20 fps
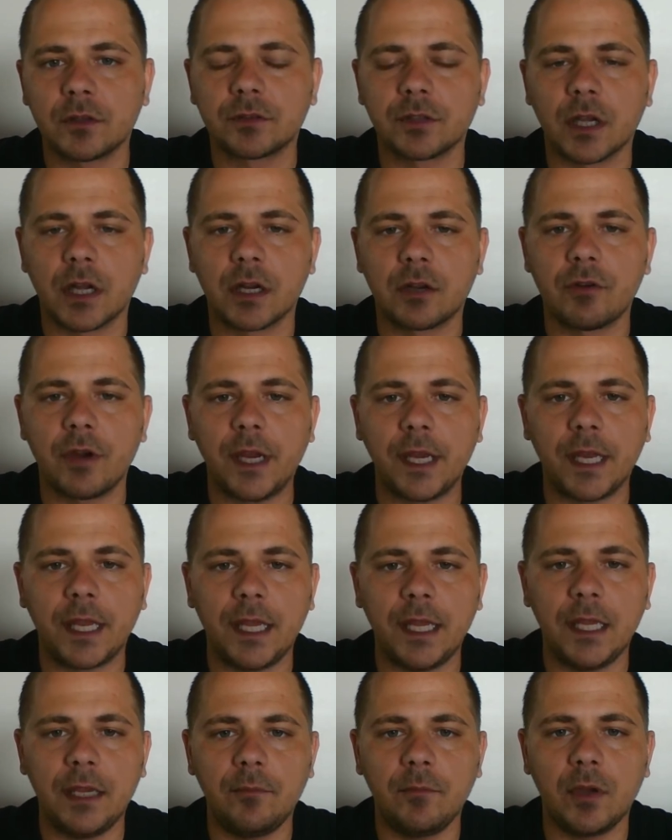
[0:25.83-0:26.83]
So I got a great
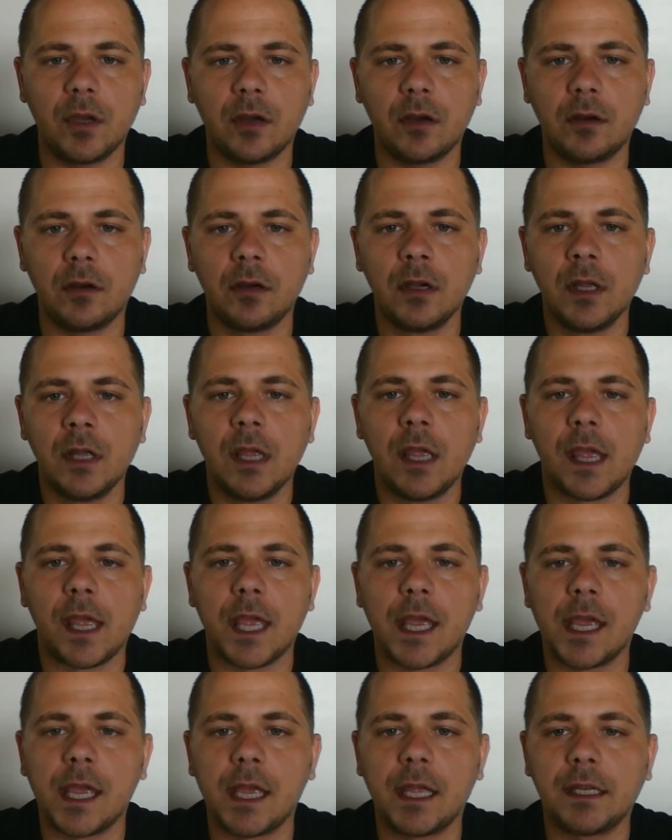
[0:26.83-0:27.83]
email
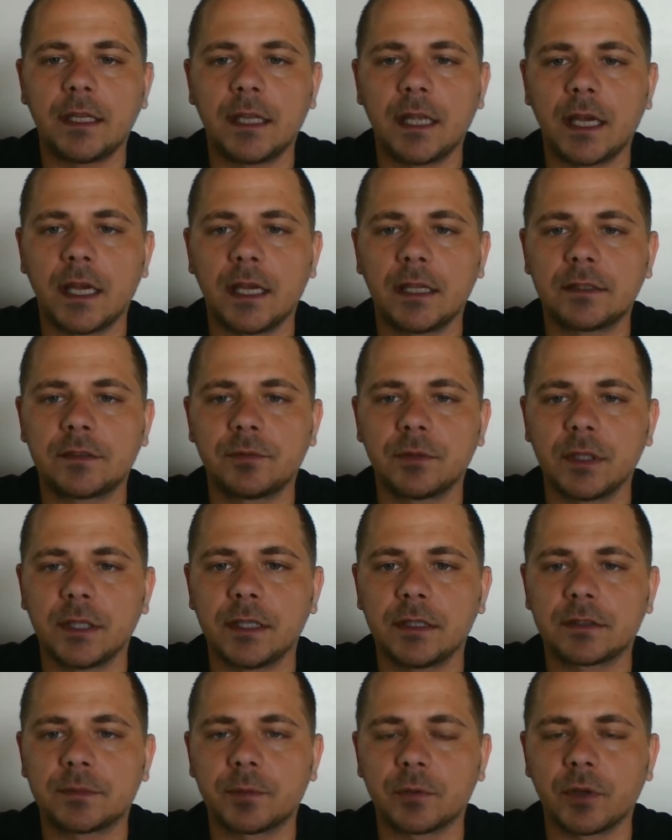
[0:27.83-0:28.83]
and uh, it's really
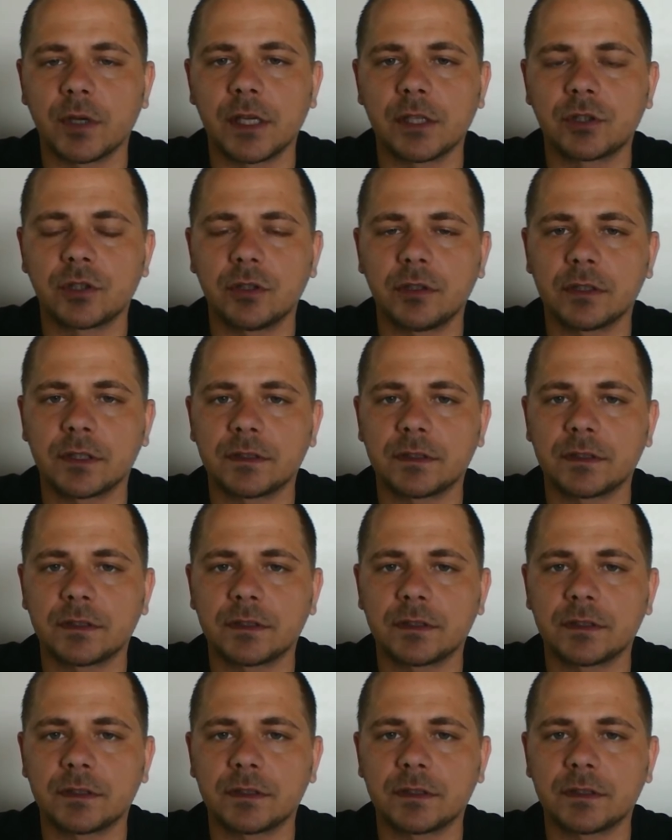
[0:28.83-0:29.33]
inspirational.